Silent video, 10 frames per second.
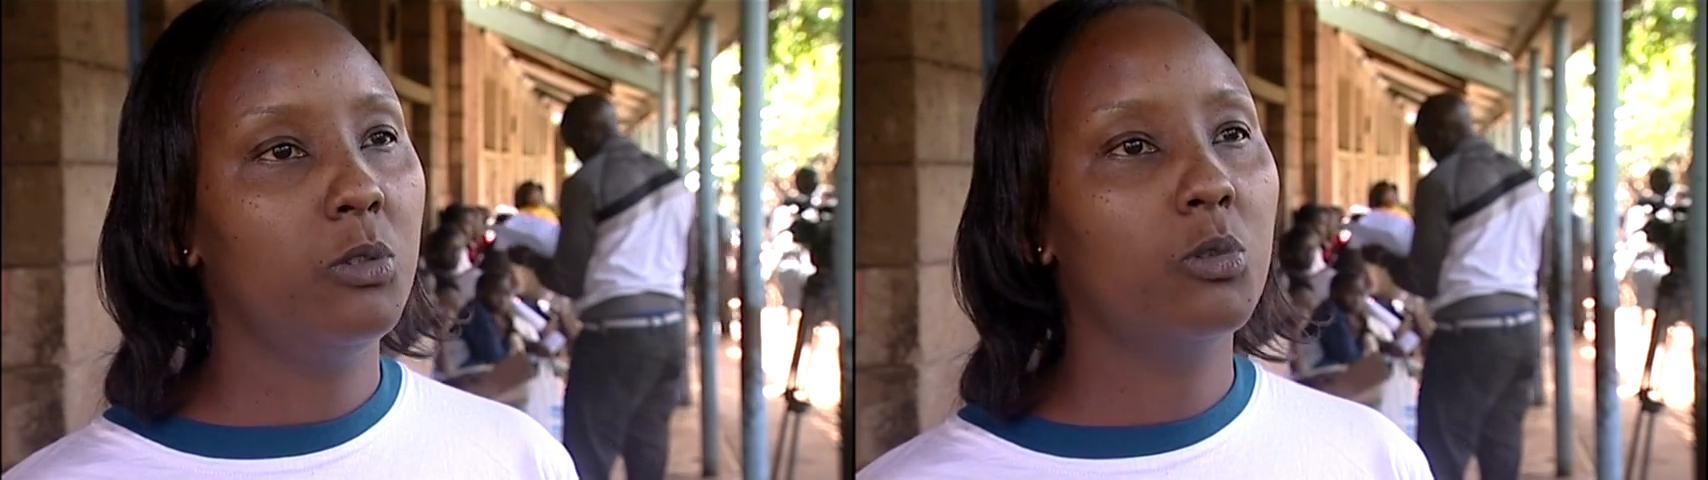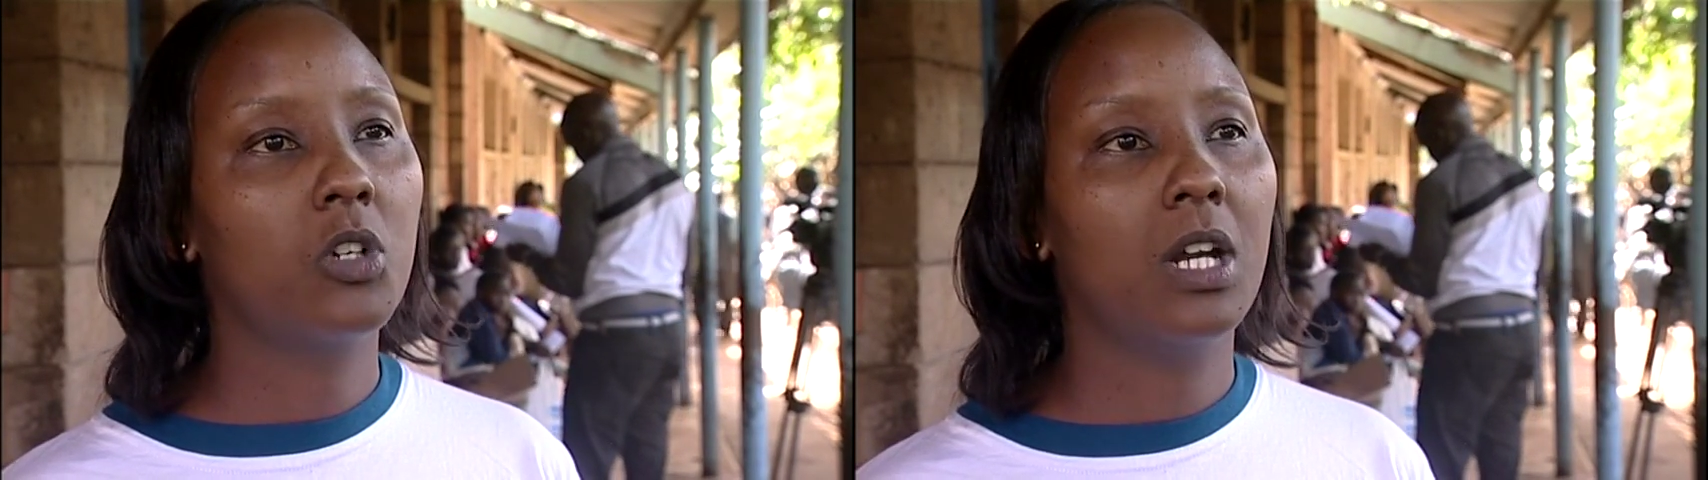
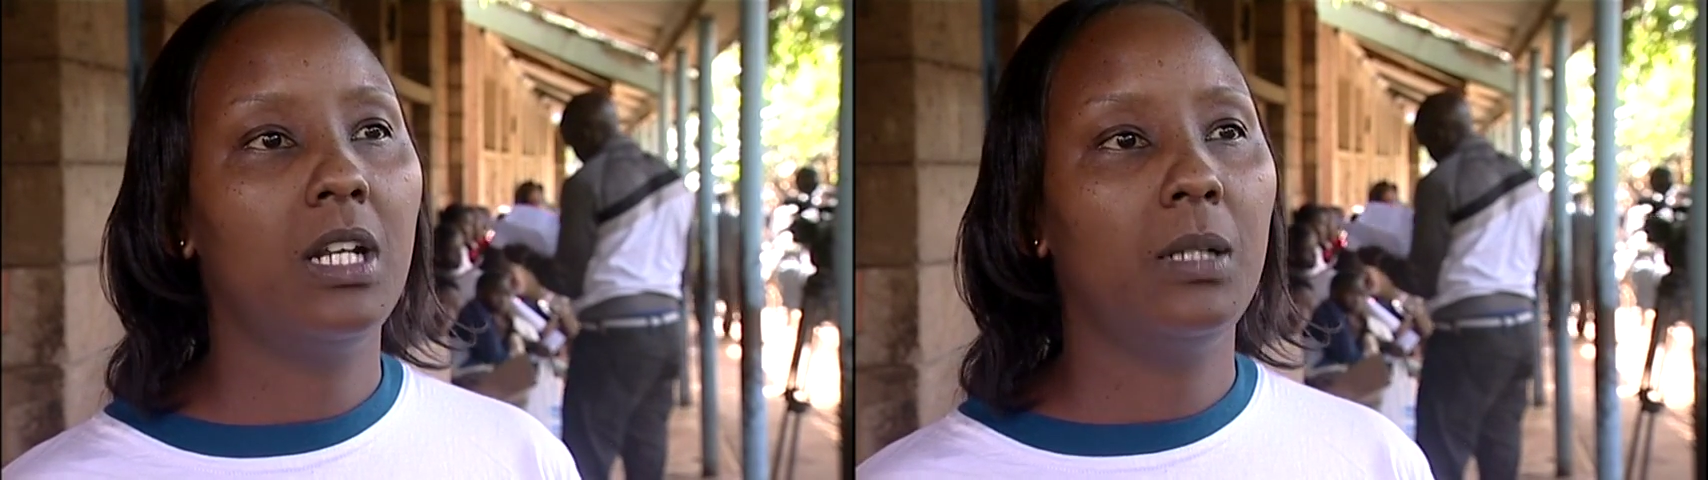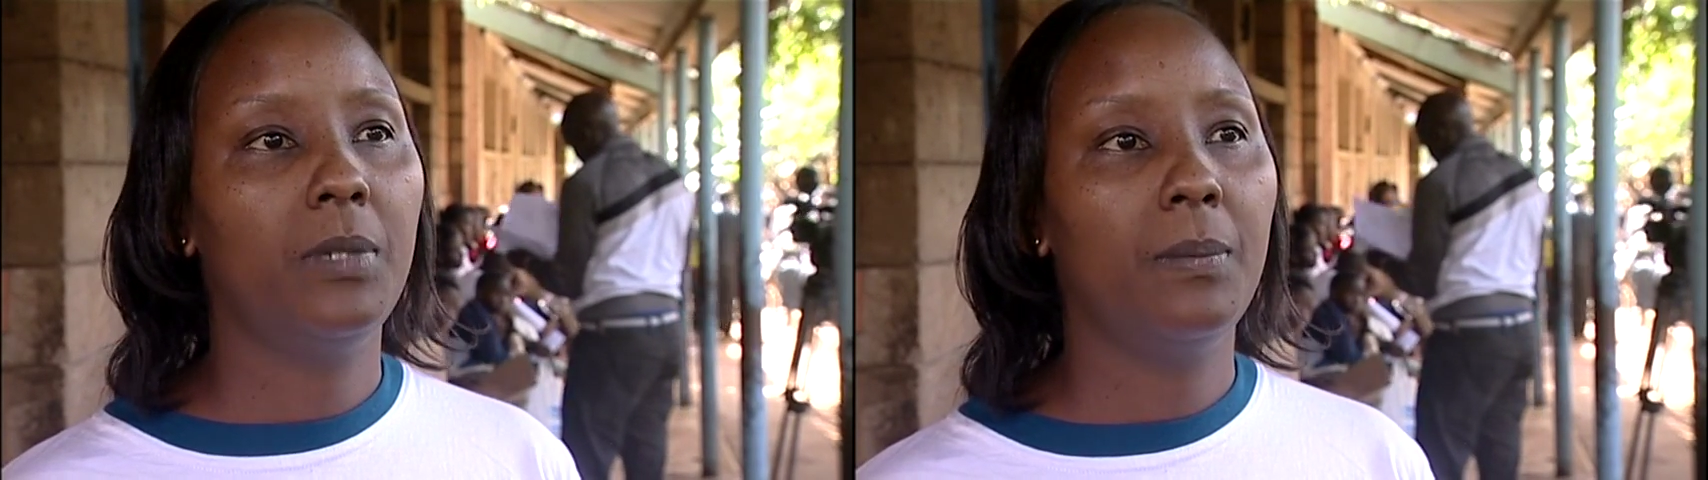to try and
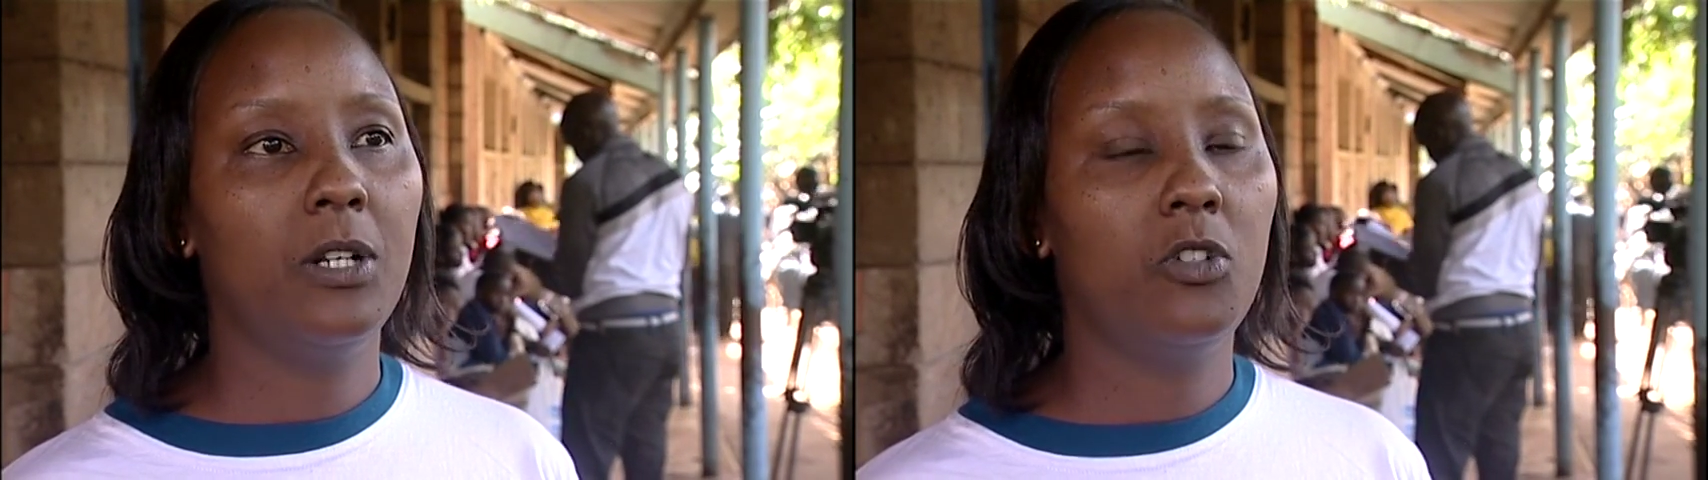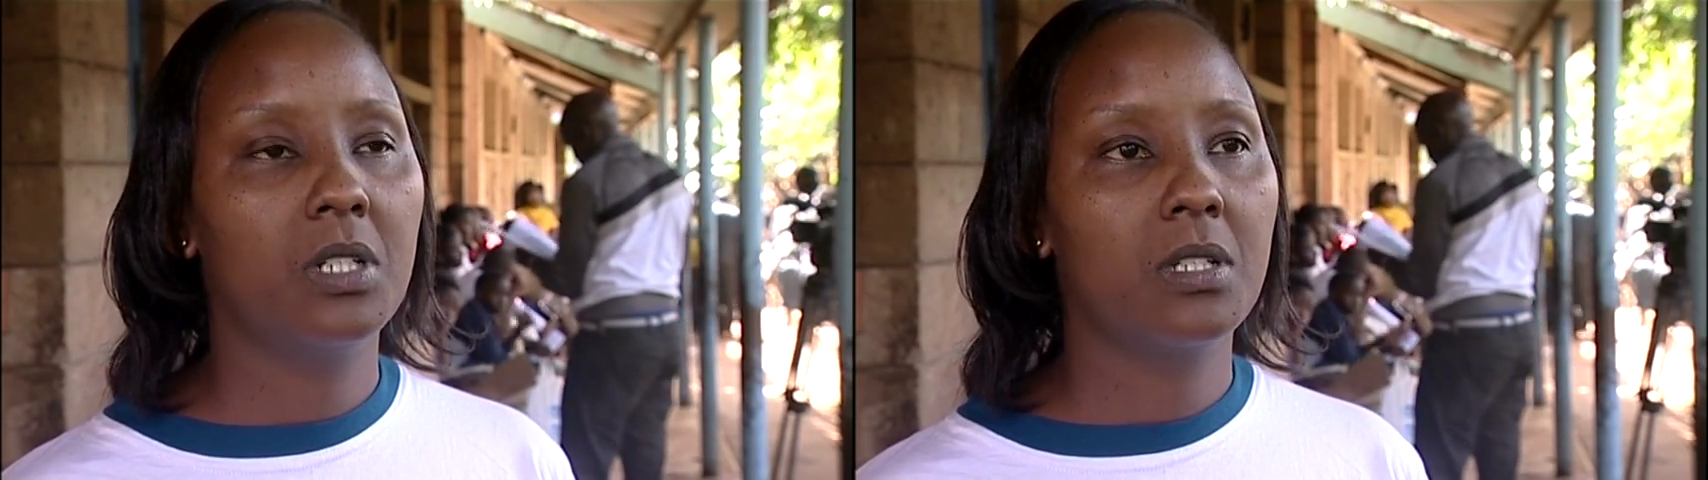help them
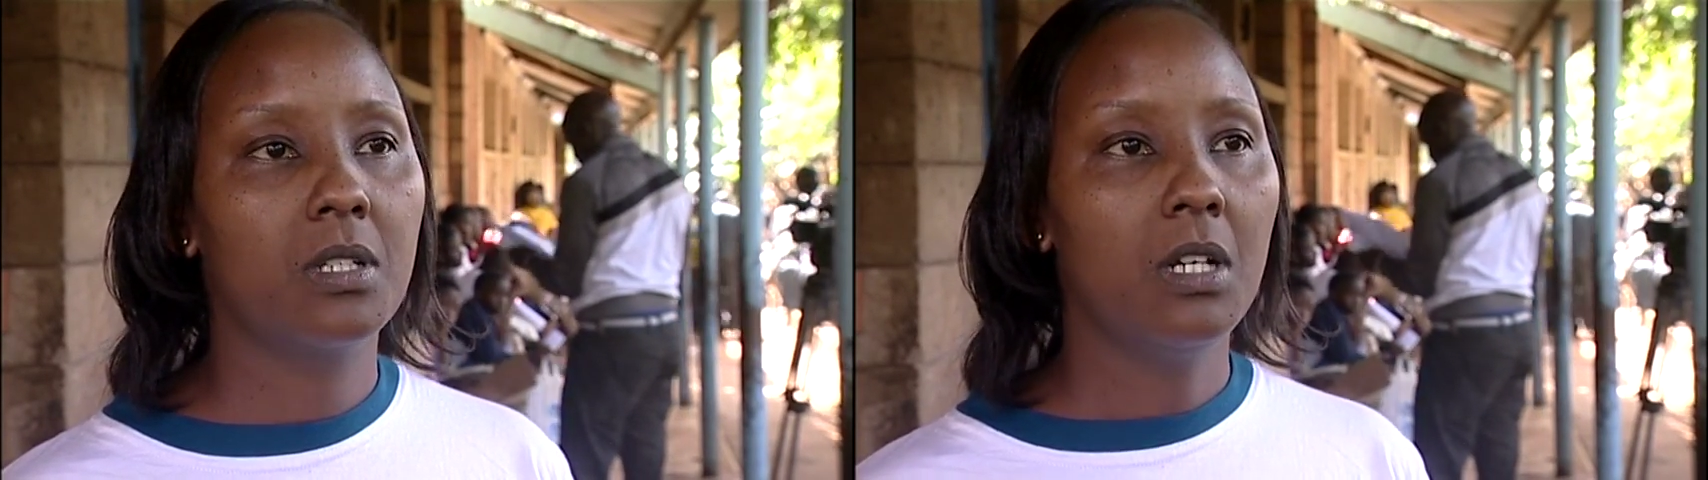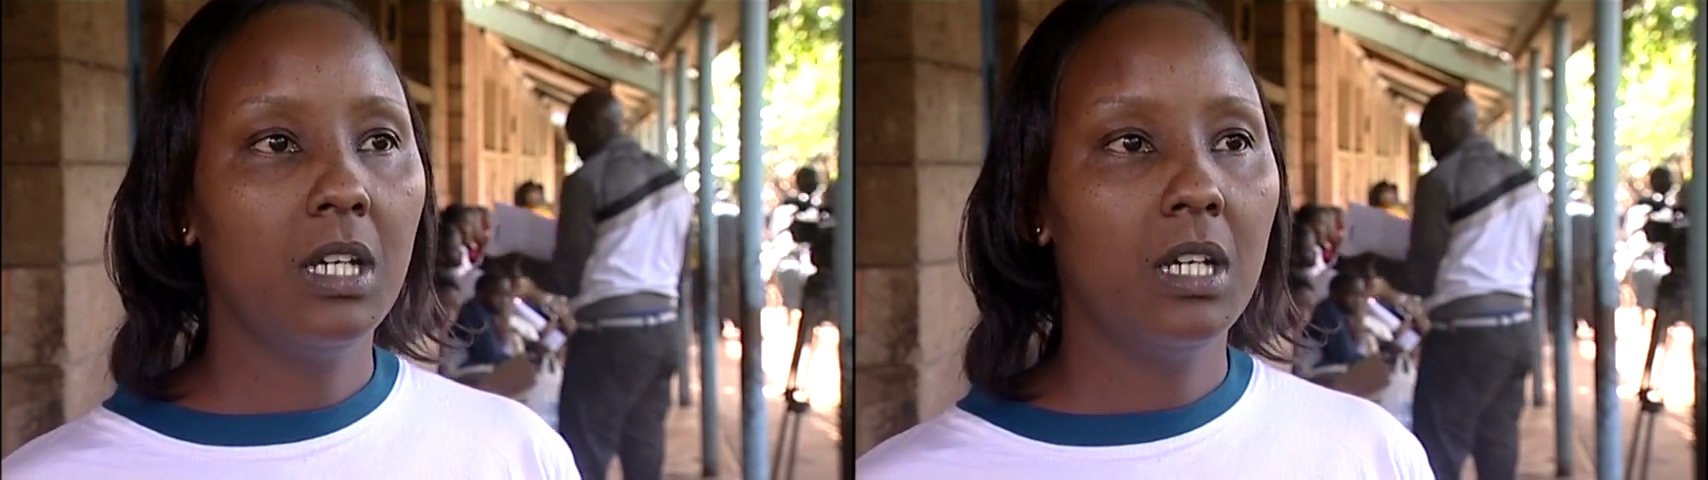address